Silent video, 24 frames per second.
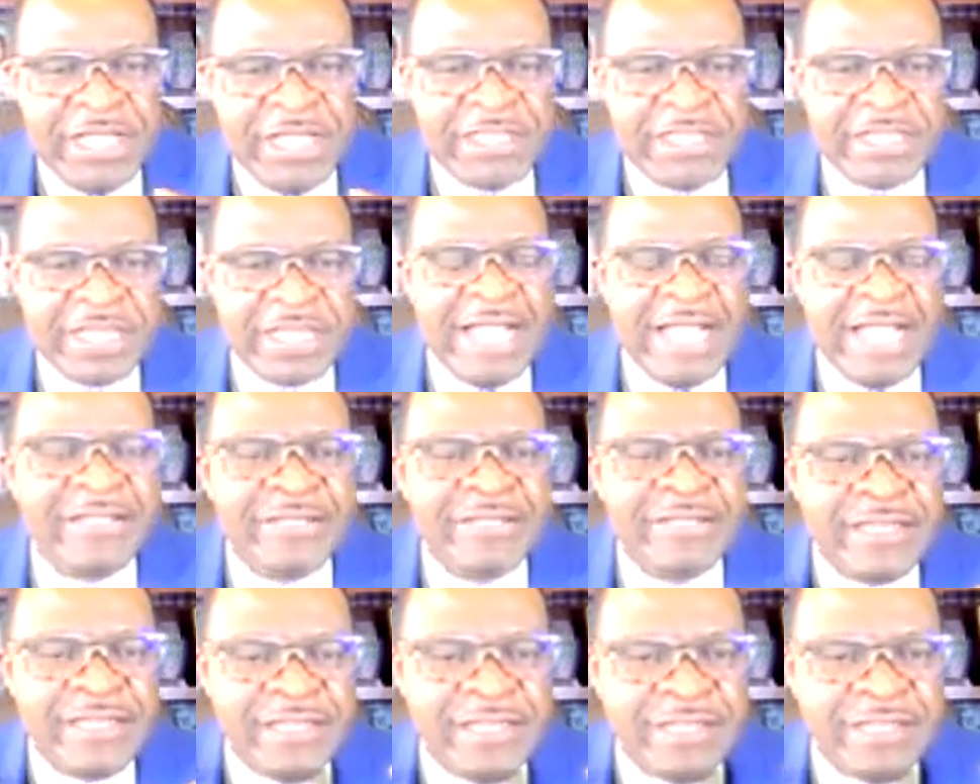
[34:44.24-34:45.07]

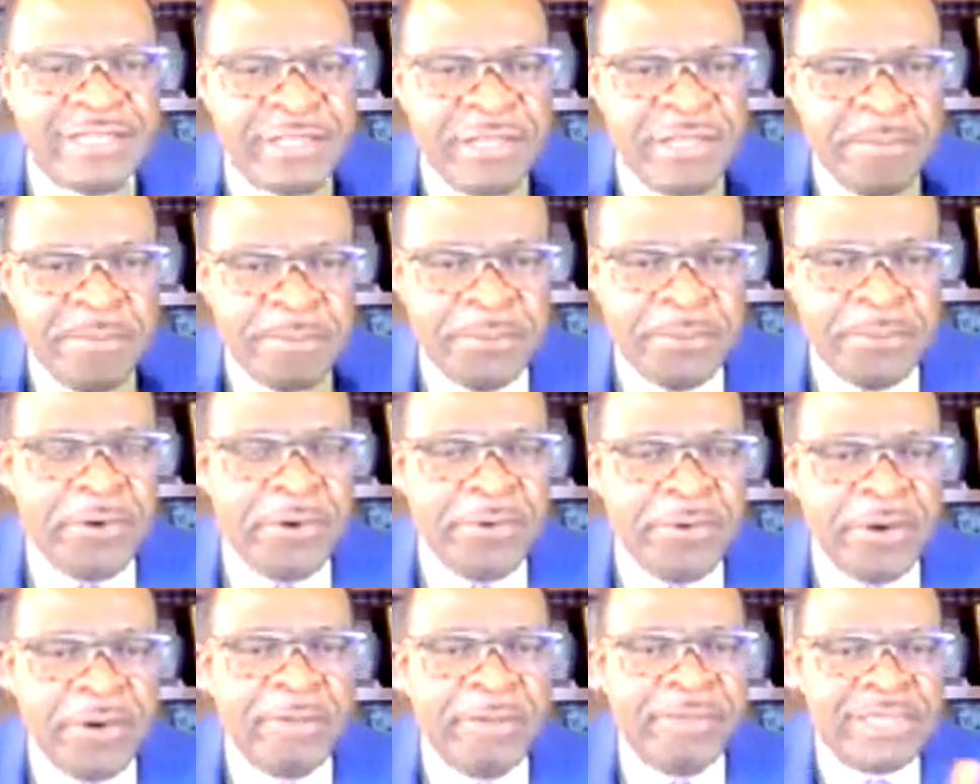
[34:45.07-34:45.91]
counseling
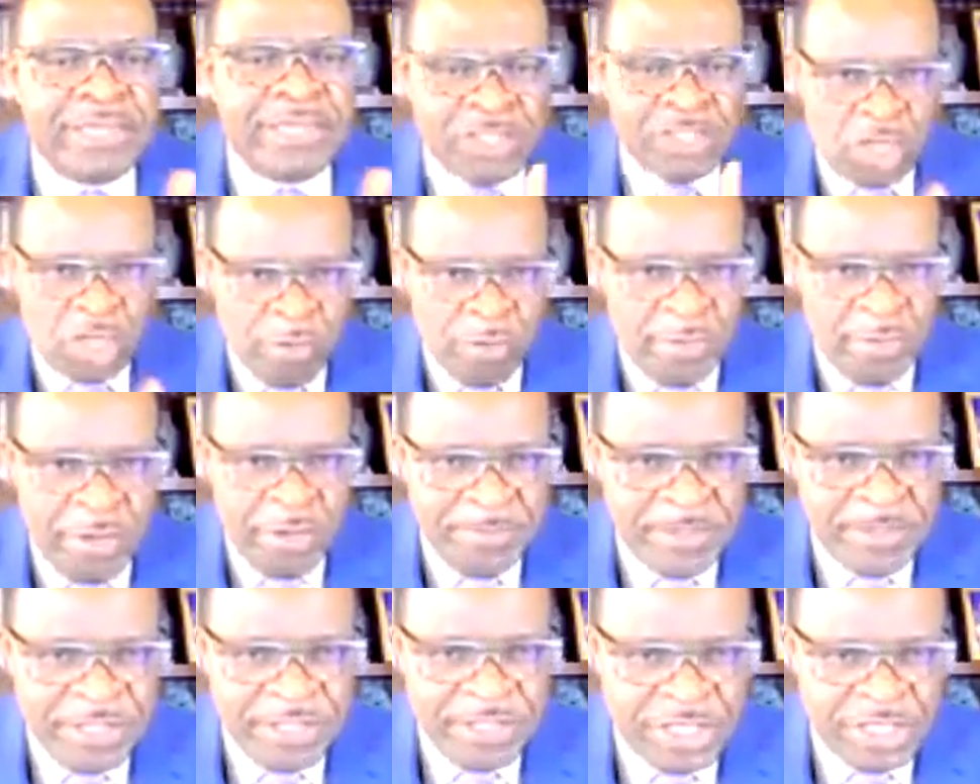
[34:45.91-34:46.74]
program. It's coming up
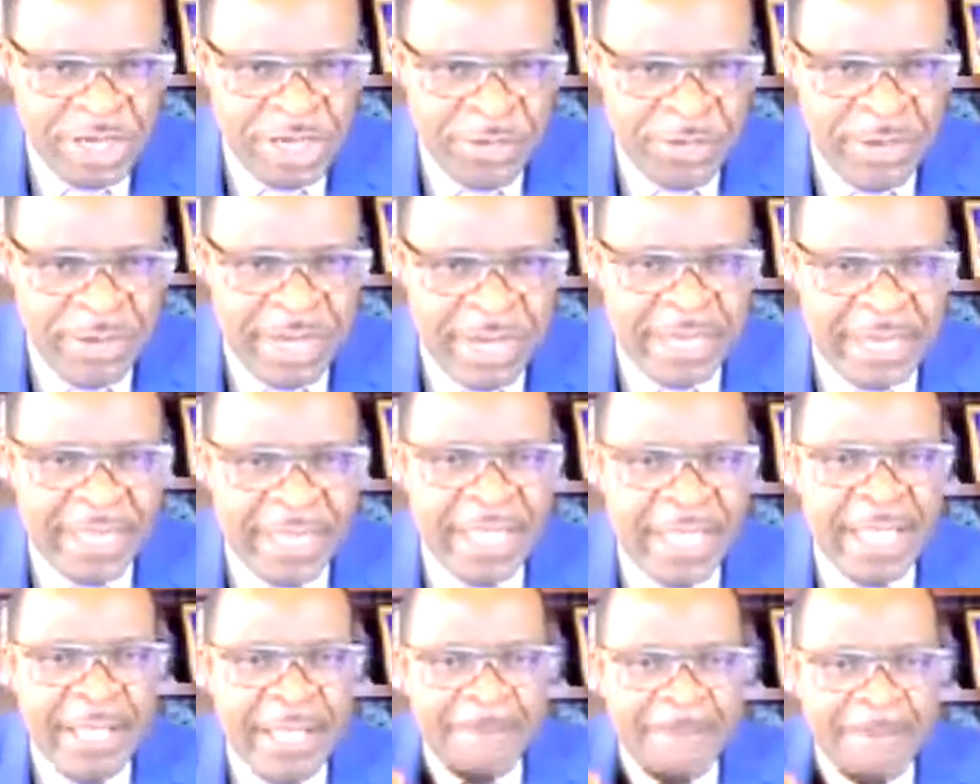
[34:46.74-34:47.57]
in January,
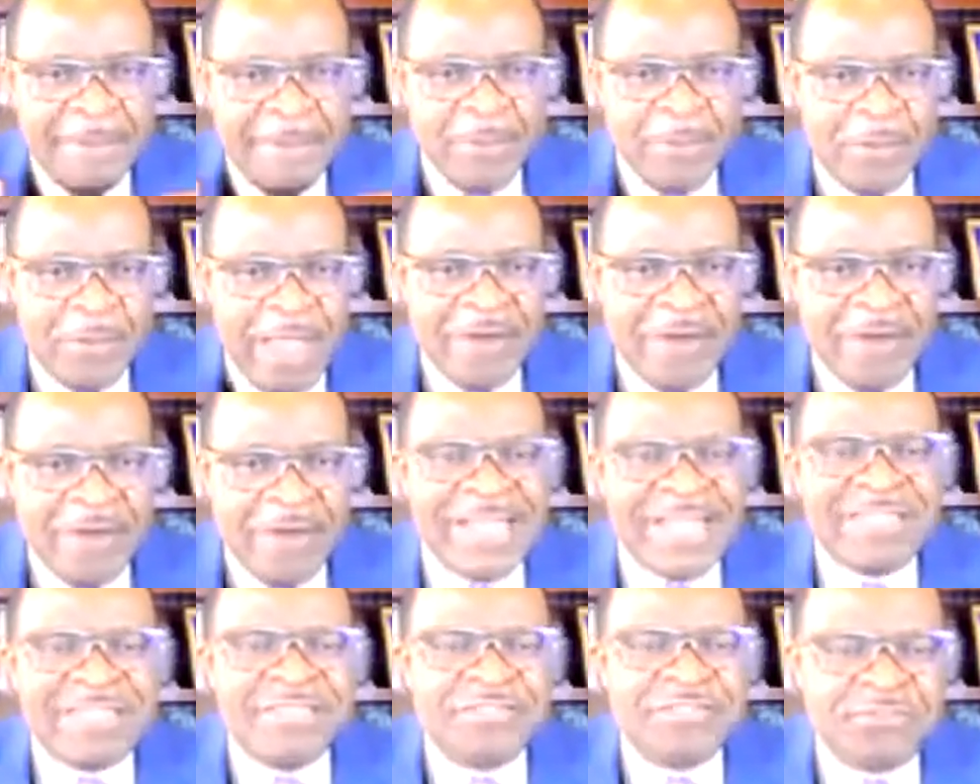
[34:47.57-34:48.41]
but we are
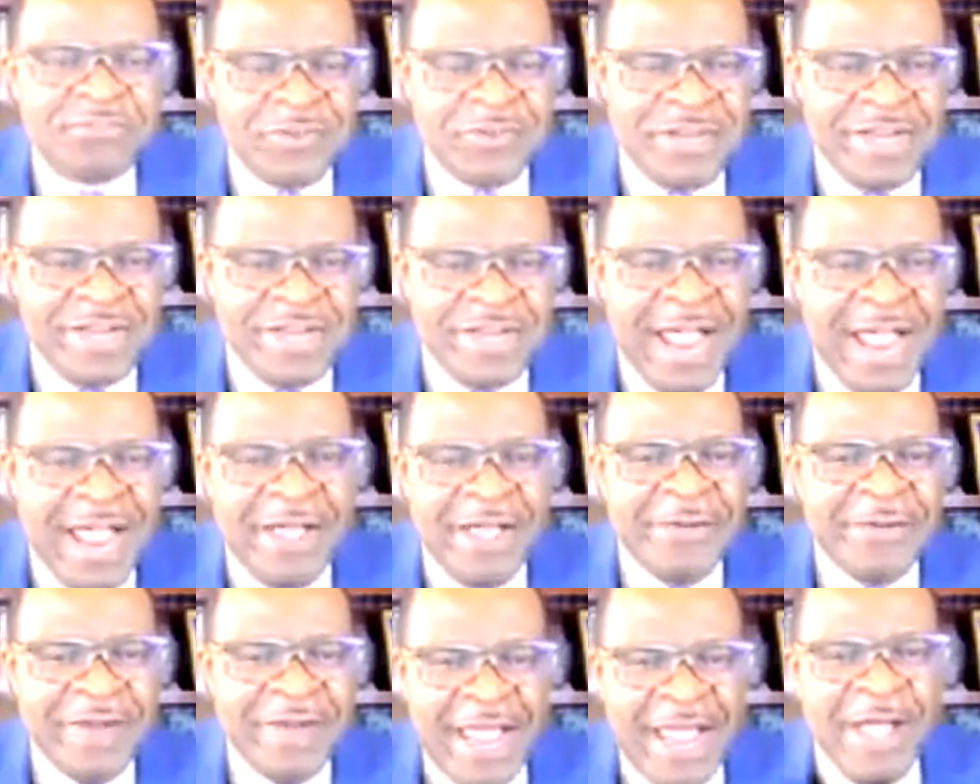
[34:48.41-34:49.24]
registering
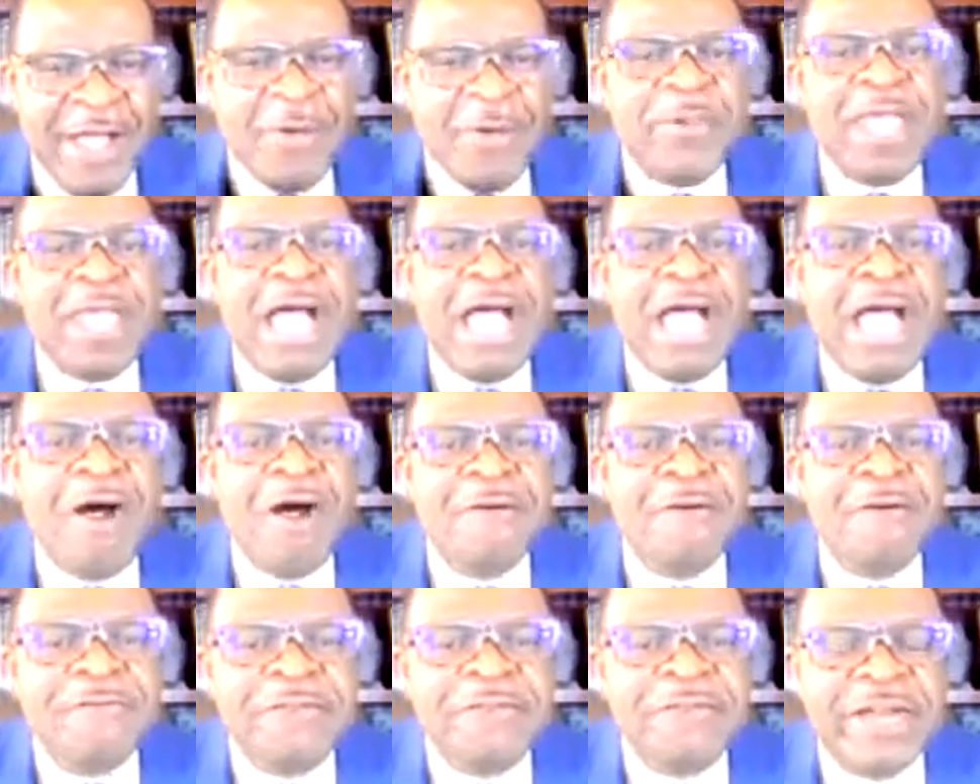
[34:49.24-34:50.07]
now. Now we are
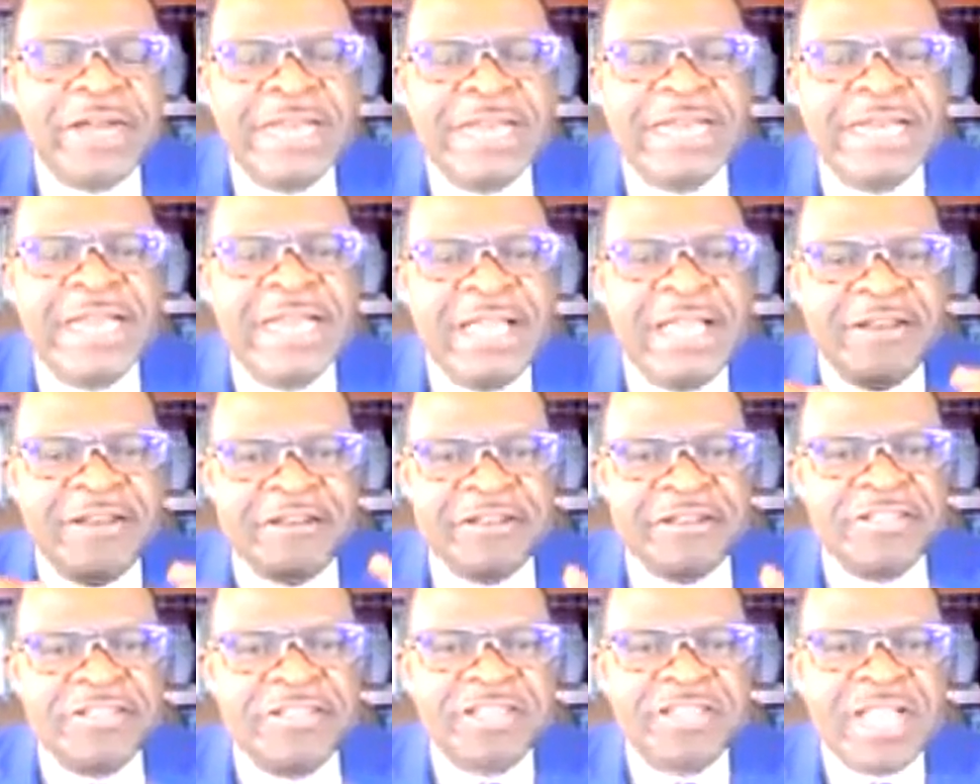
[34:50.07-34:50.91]
offering
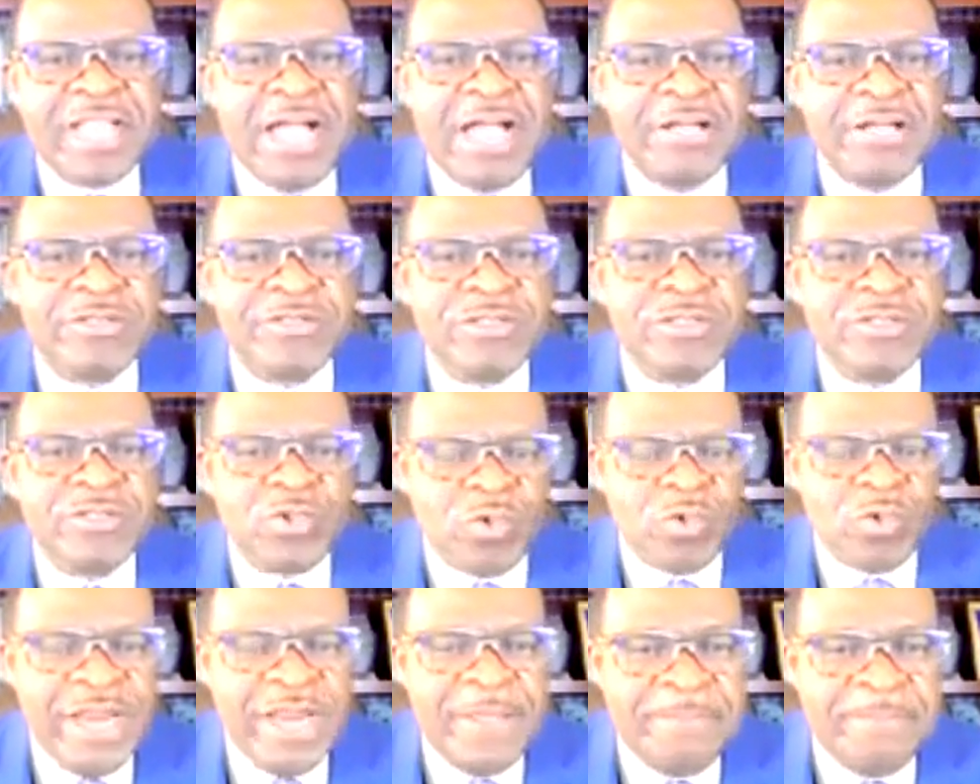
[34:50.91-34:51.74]
discount,
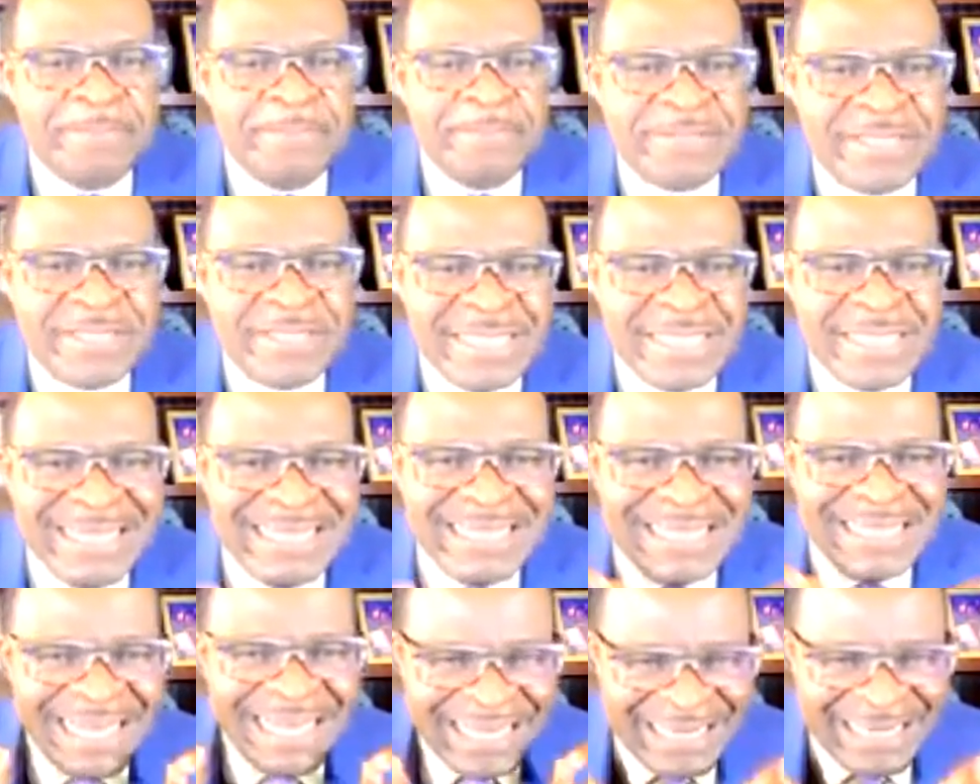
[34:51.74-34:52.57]
20%
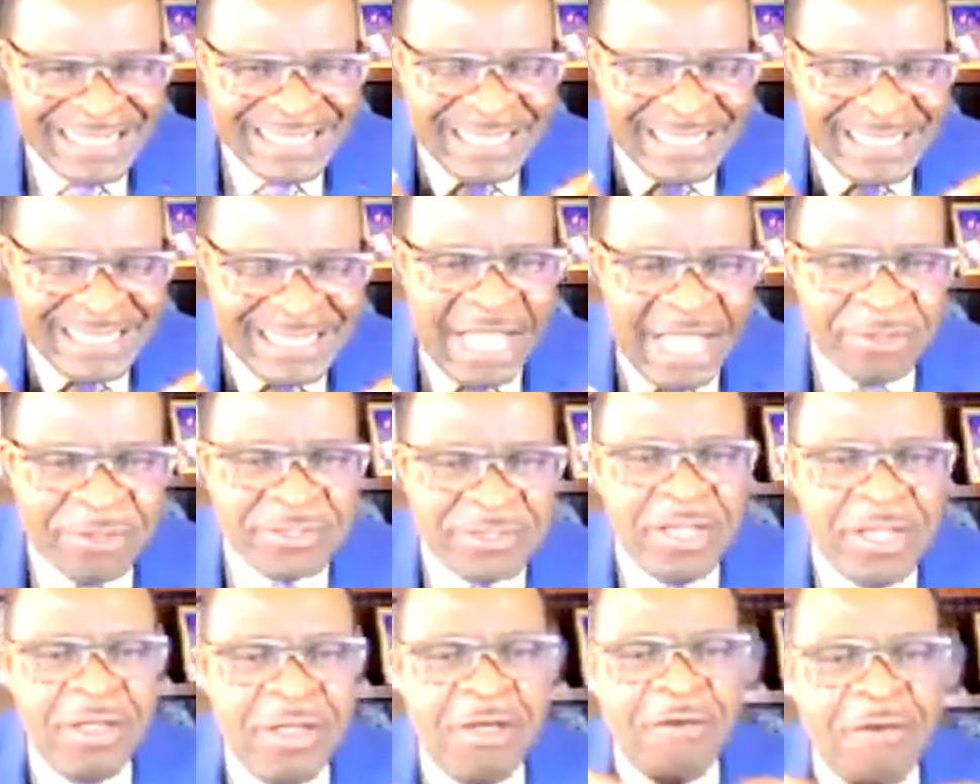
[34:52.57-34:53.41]
discount
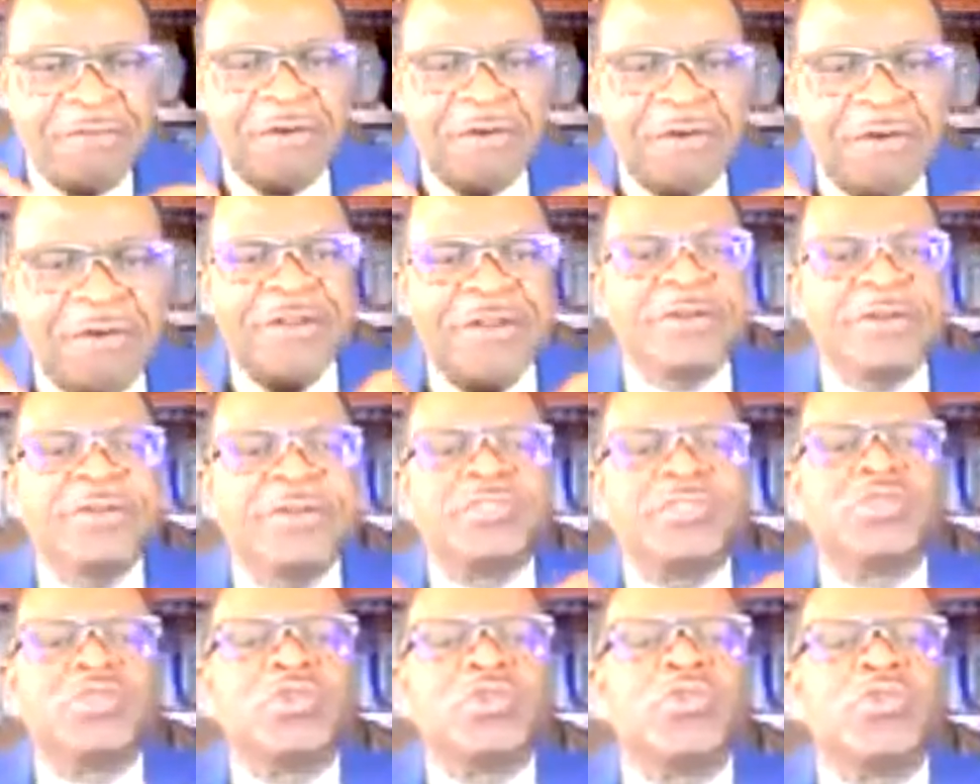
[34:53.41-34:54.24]
for
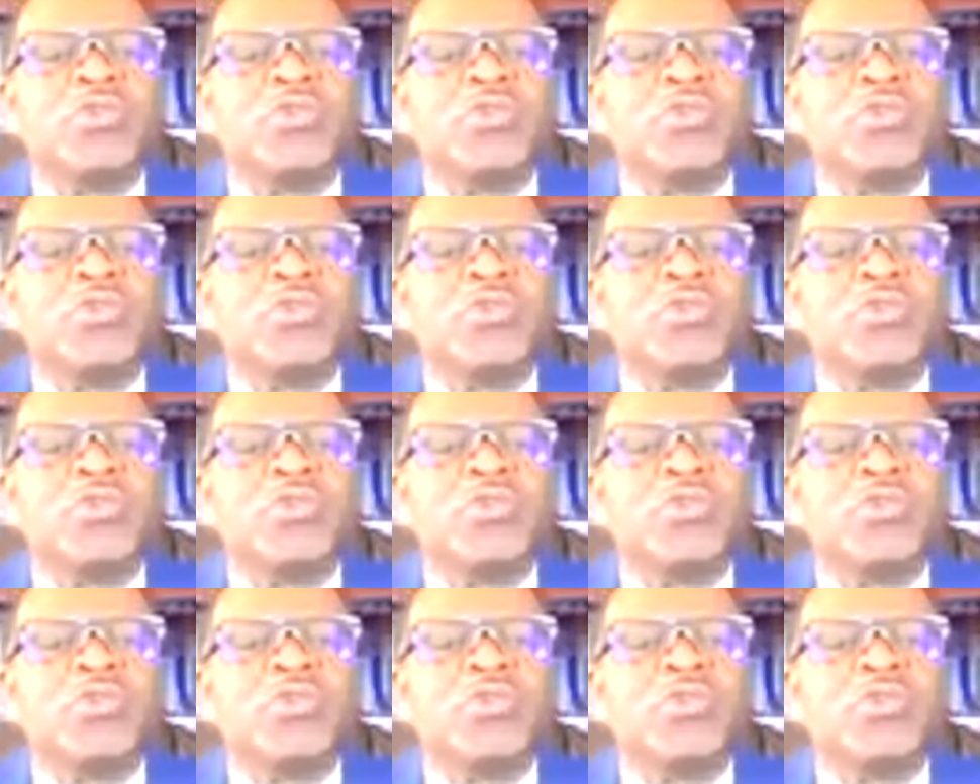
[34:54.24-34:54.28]
those who